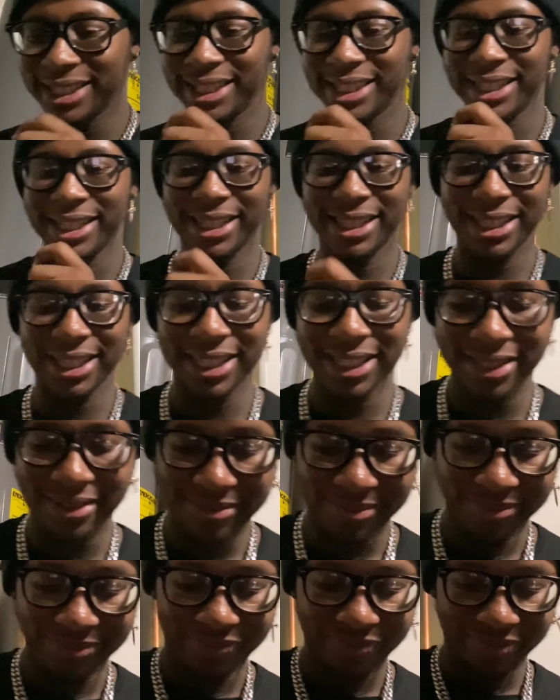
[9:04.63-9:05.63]
And then
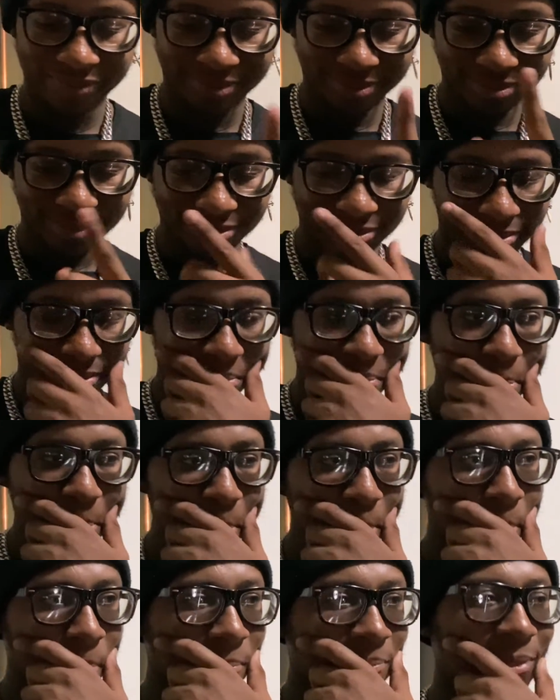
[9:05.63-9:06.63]

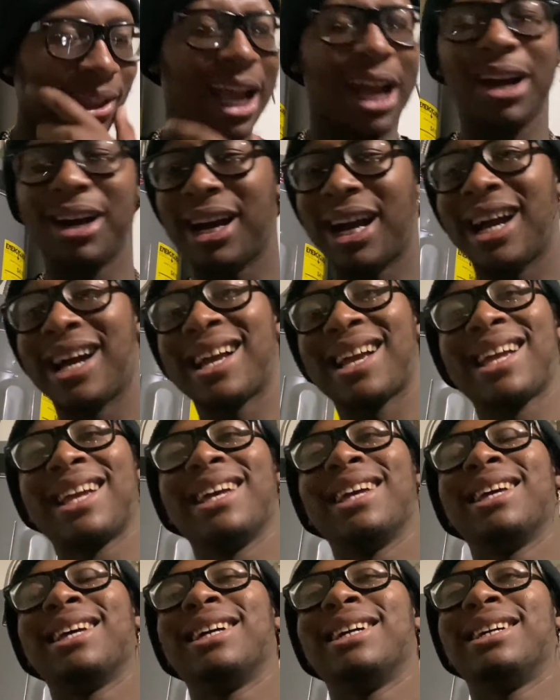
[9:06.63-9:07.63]
I, I think my
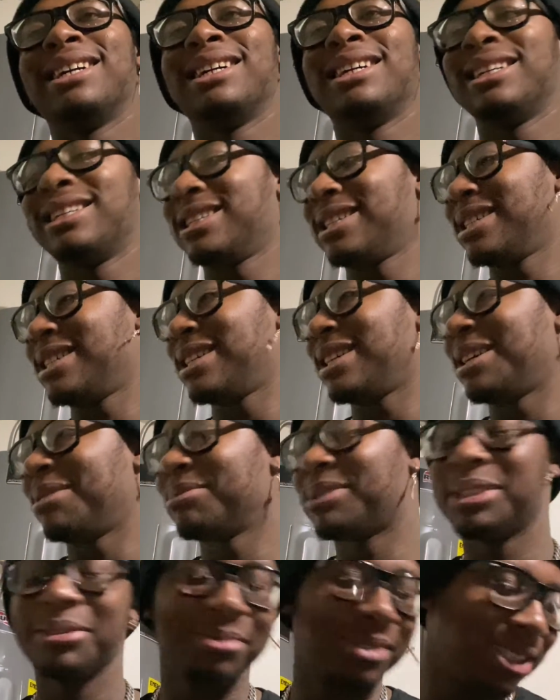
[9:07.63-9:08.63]
video was long. I'm
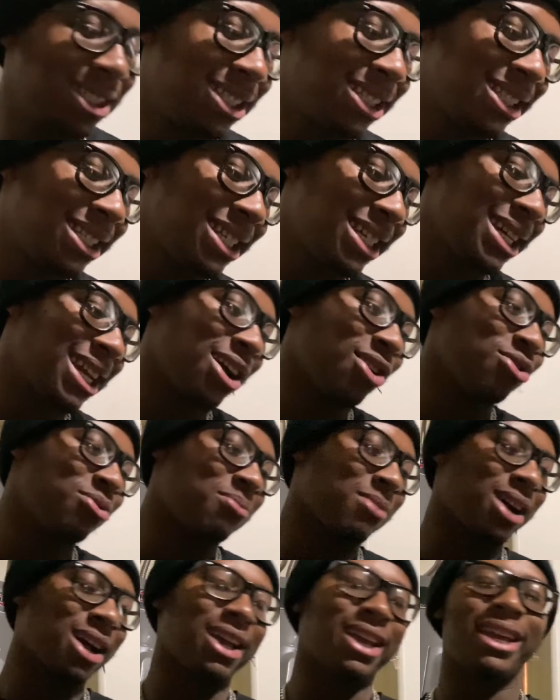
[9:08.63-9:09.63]
tempting to tint out
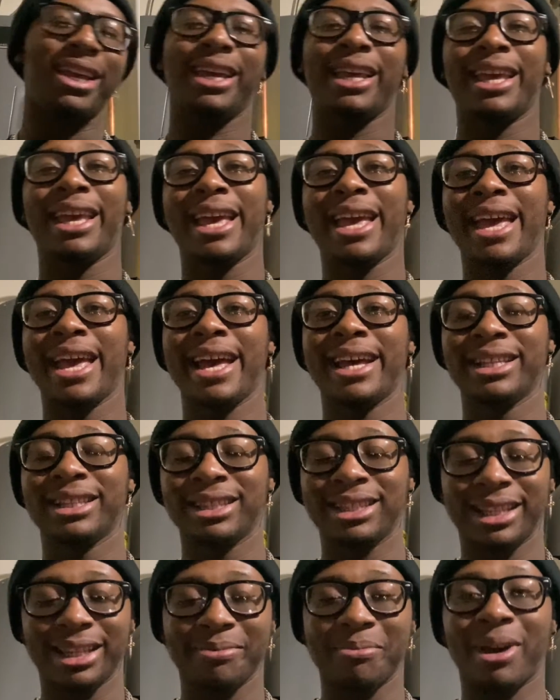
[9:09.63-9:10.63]
my
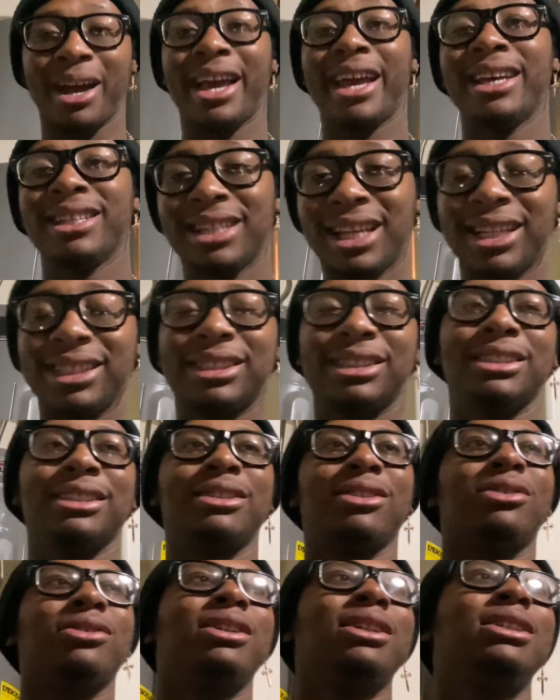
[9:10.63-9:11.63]
head, my headlights and
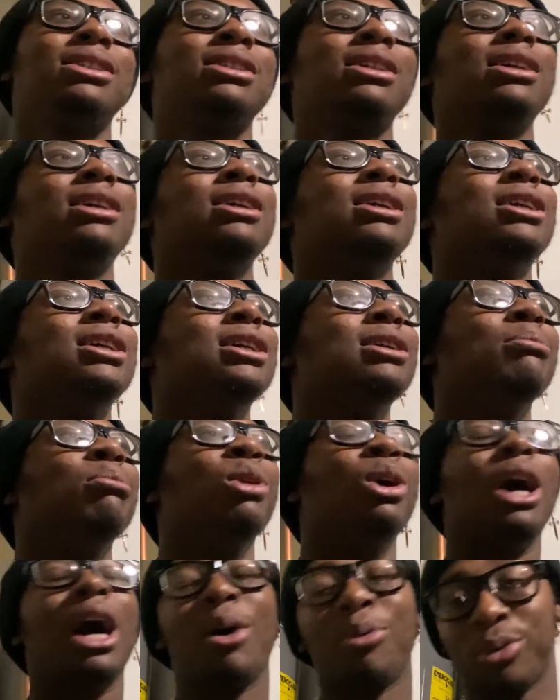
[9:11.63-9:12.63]
tail lights,
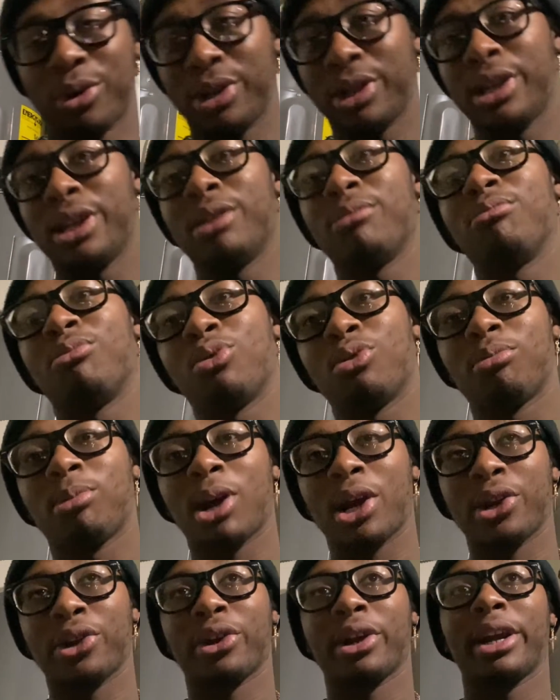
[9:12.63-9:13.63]
but I want to get more
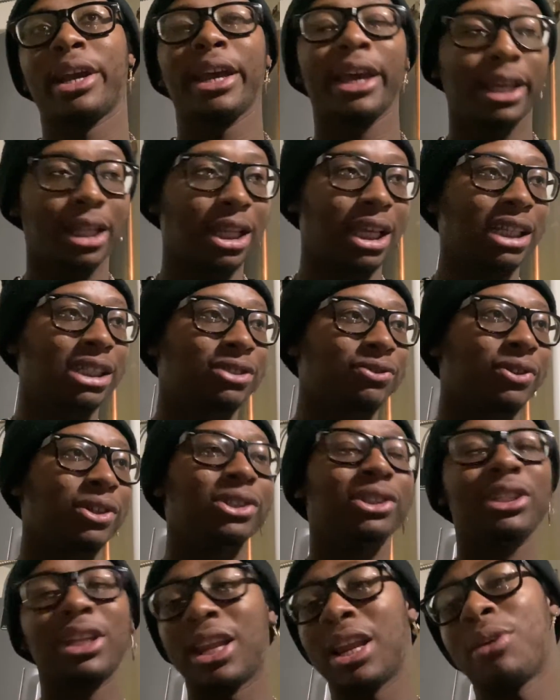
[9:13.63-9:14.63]
brighter headlights
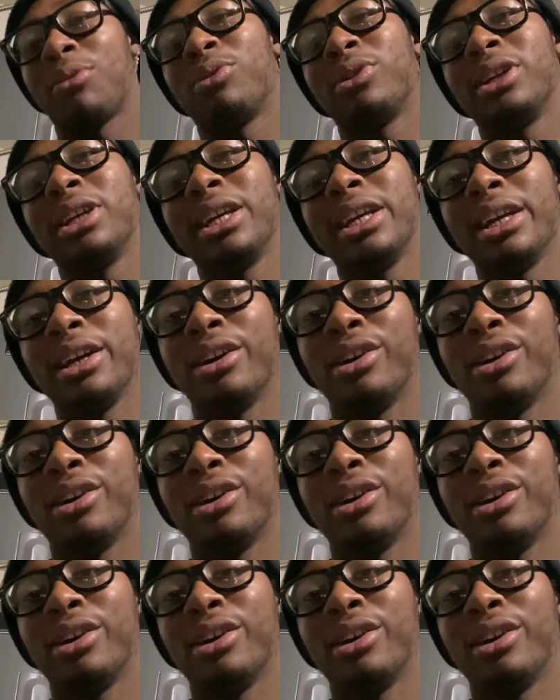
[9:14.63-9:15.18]
first, then I want to get